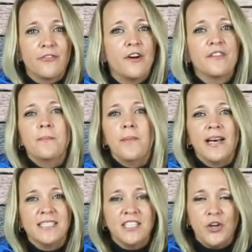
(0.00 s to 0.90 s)
for all the
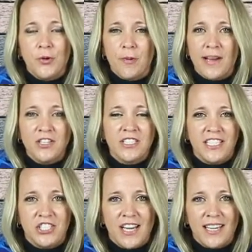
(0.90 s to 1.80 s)
best in Obermeyer
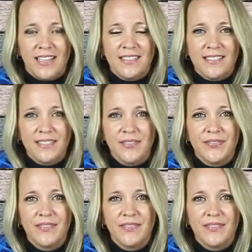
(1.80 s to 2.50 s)
ski jackets.